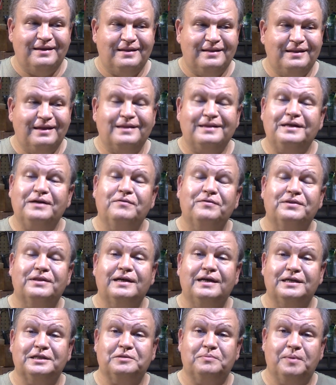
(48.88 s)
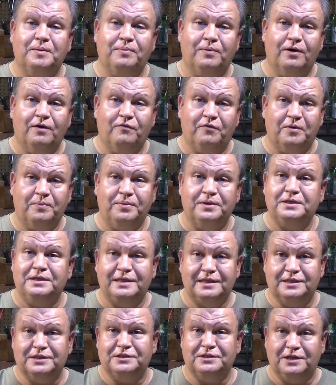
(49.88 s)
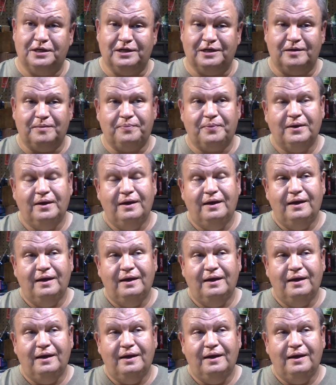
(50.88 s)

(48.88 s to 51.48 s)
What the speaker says: not that everything has to be perfect, but you need the sun up.